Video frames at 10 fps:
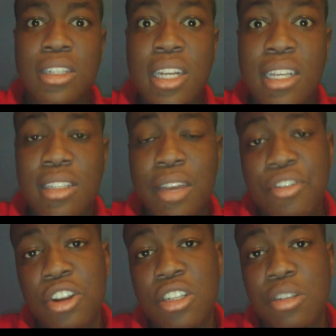Denise, I've
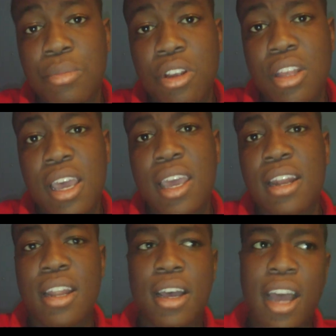heard it's your birthday,
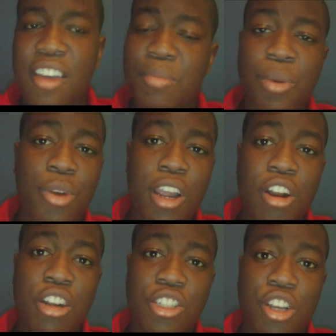and uh, I've been
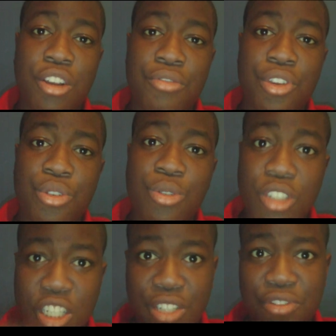working on a song for you
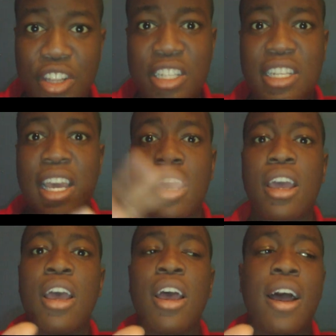just for this day.
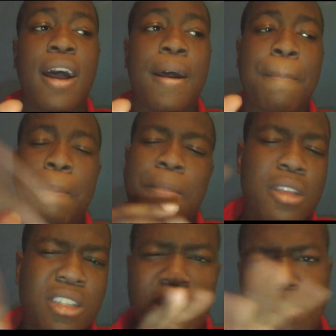Um,
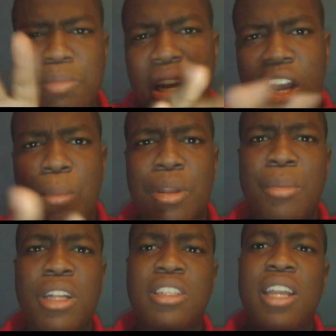it's been a couple of
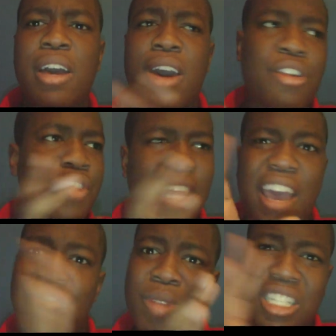months now. I don't really
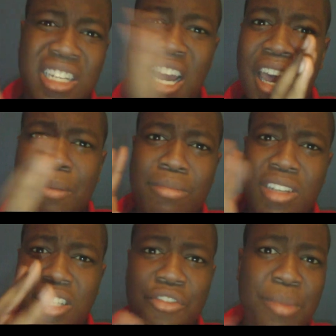have much time
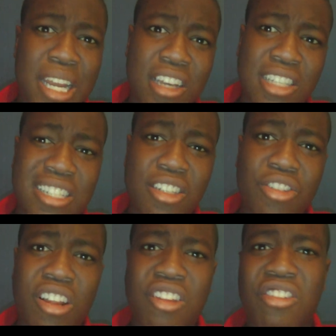because everybody else has to do
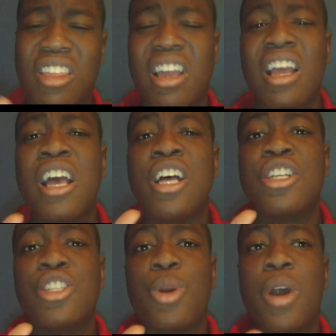the little thing.
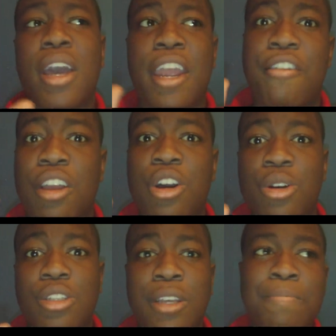So uh, here it
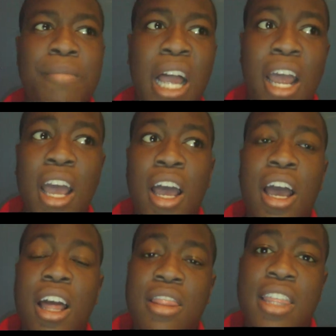goes.
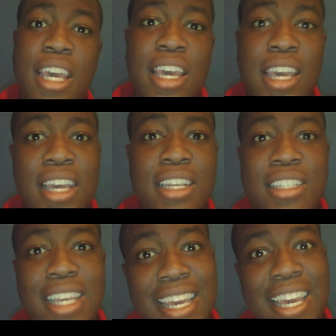This
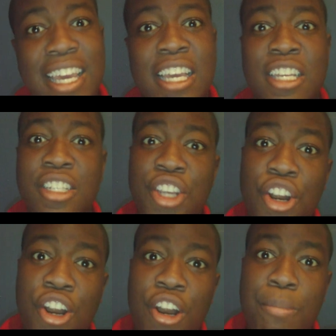is
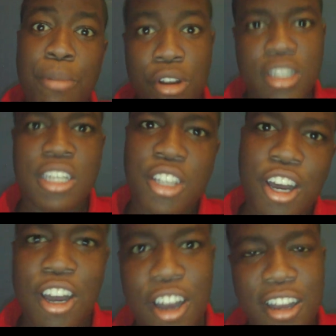your birthday
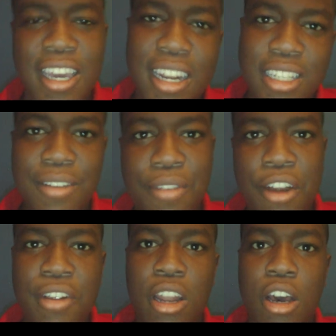song. It isn't
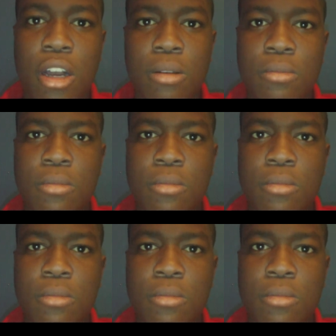very long.